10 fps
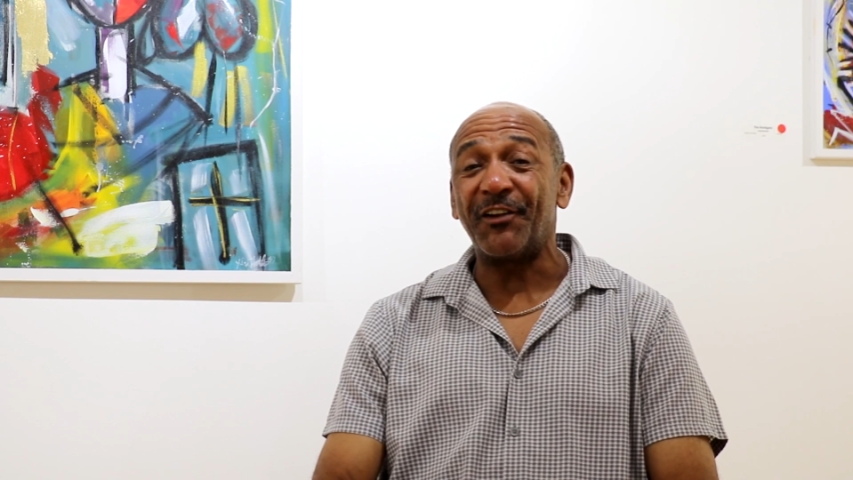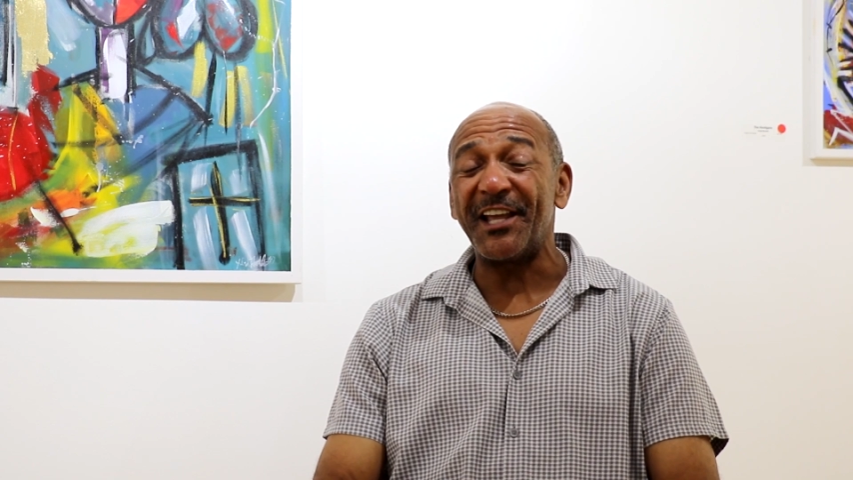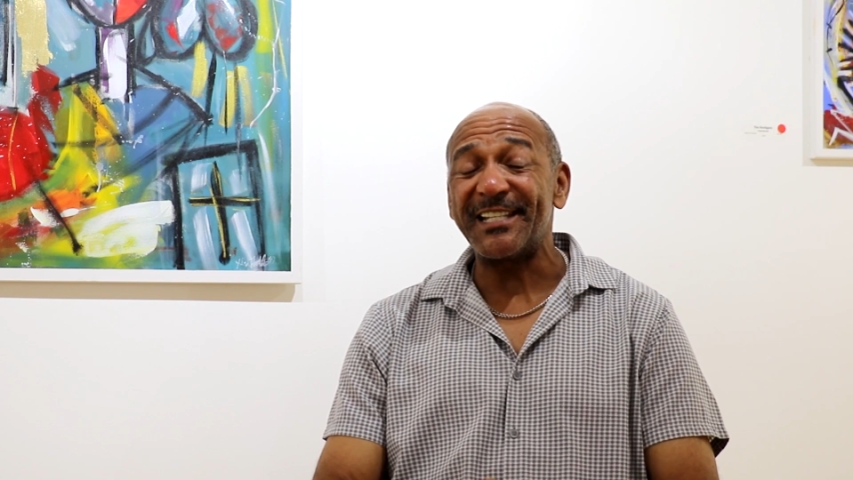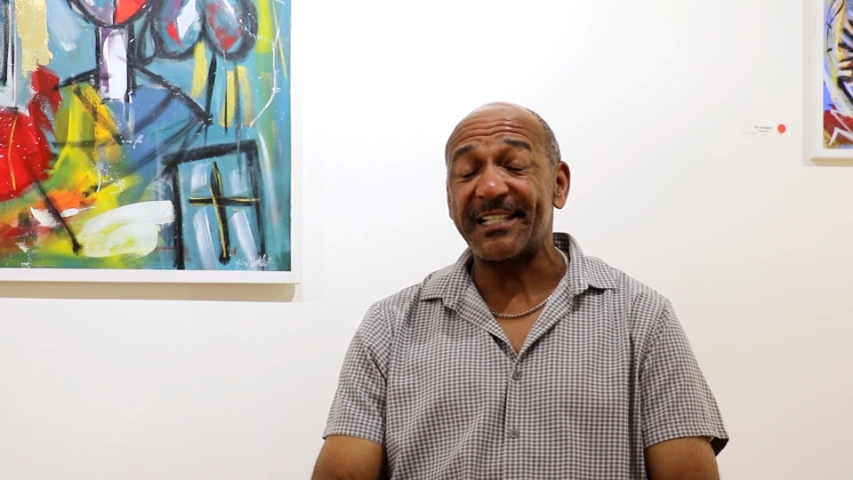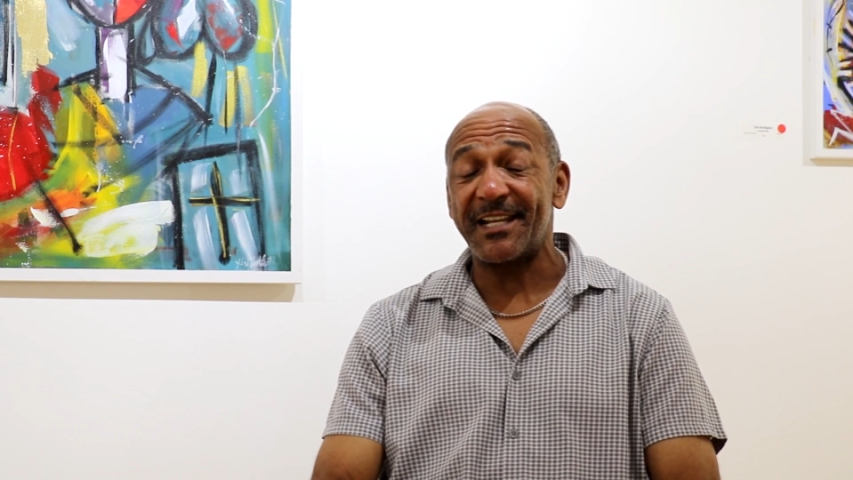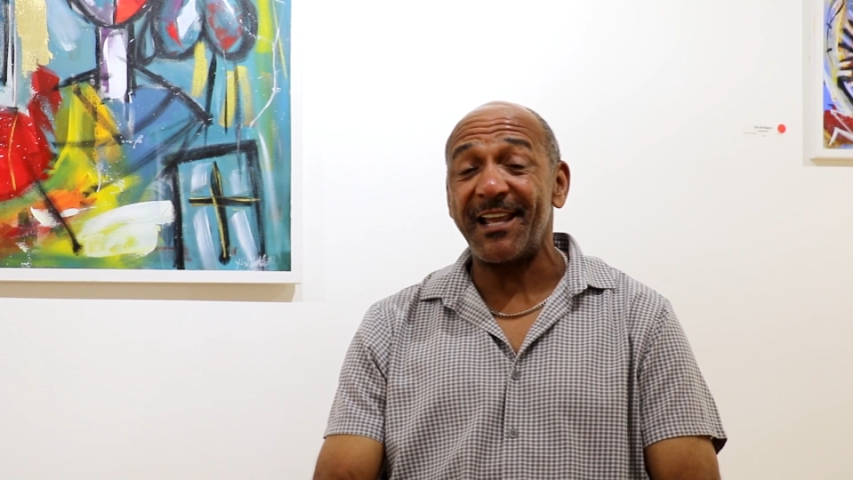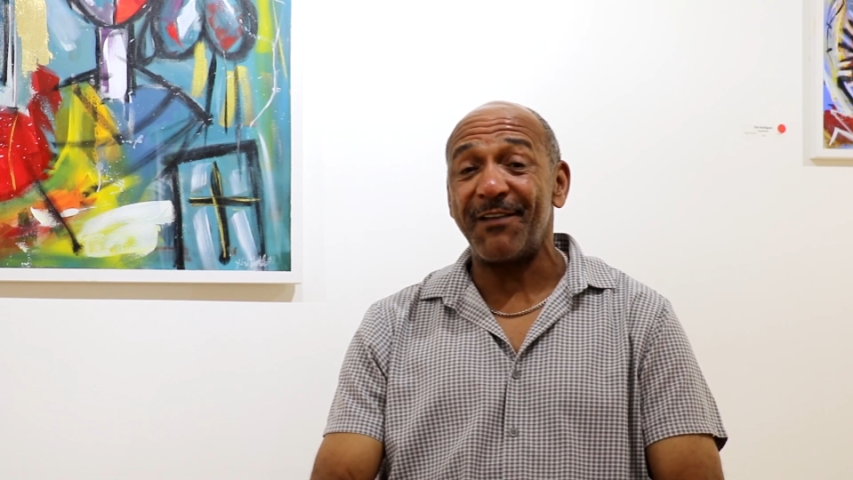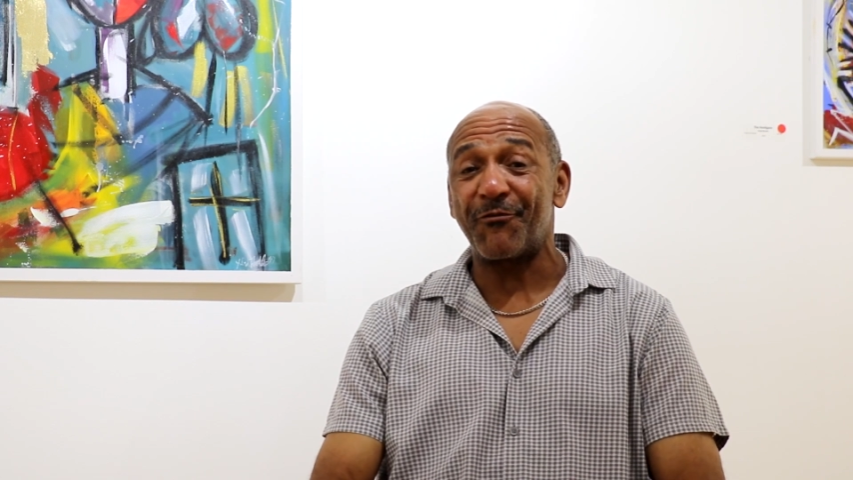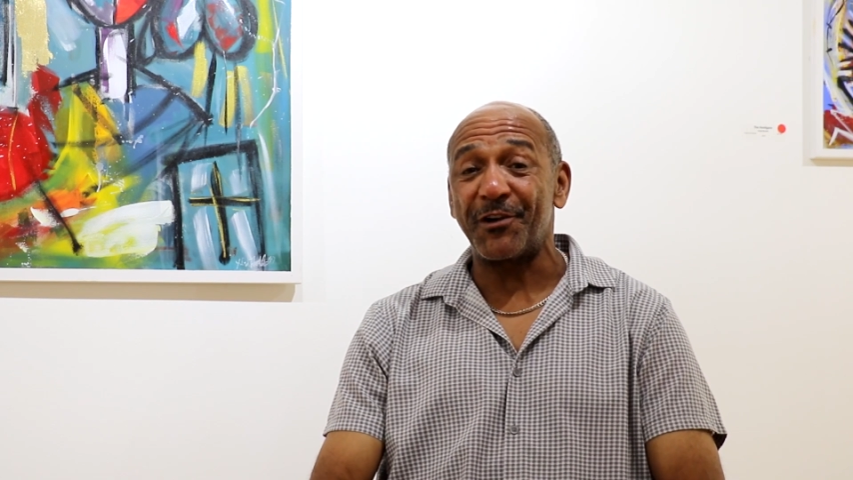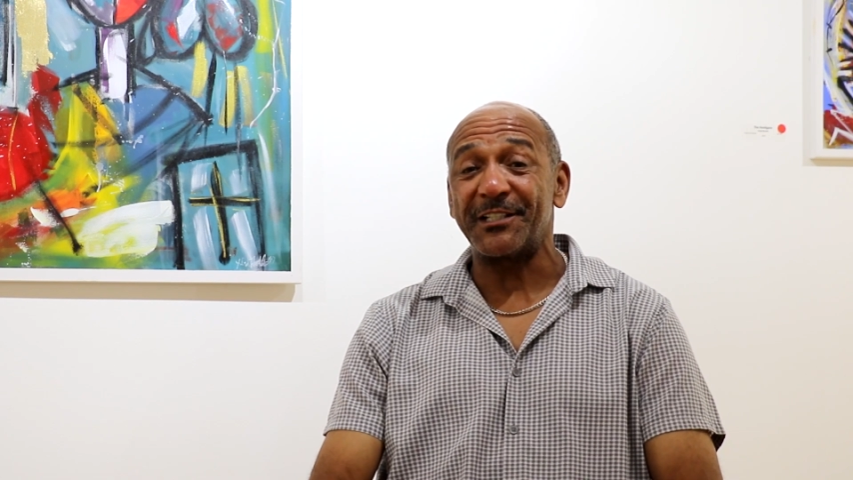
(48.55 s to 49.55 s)
or they
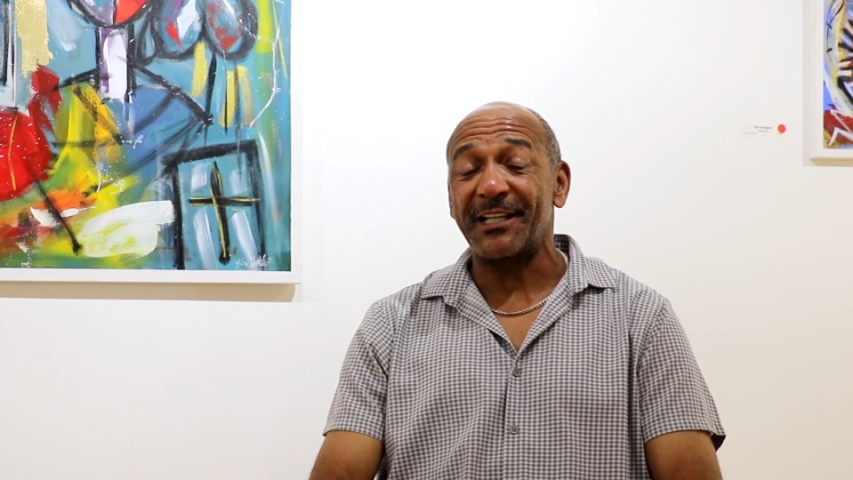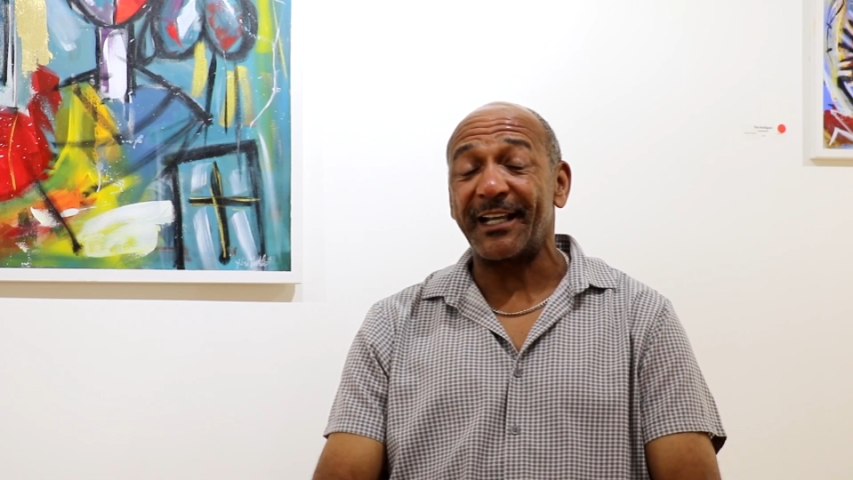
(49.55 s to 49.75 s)
stayed friends,